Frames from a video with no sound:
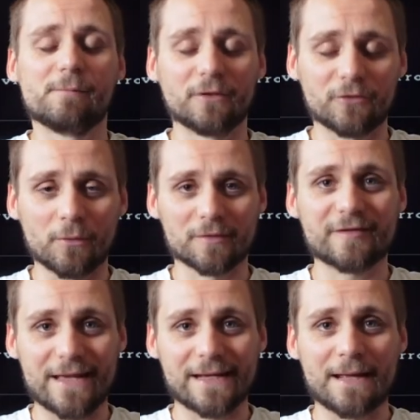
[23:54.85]
but I do want to
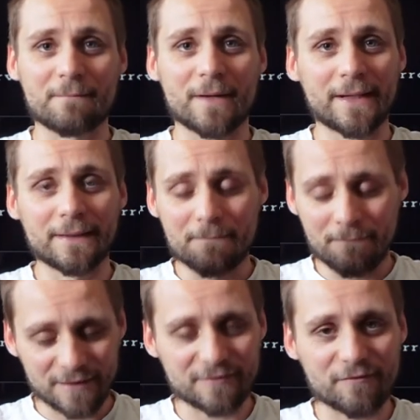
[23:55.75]
say again, mate,
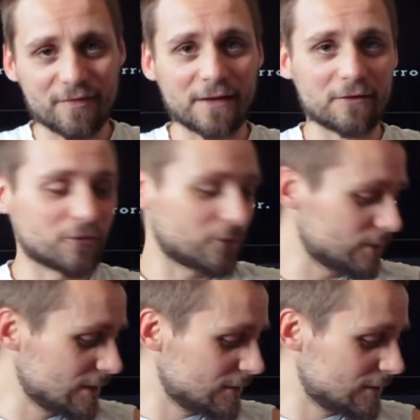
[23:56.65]
massive thank you.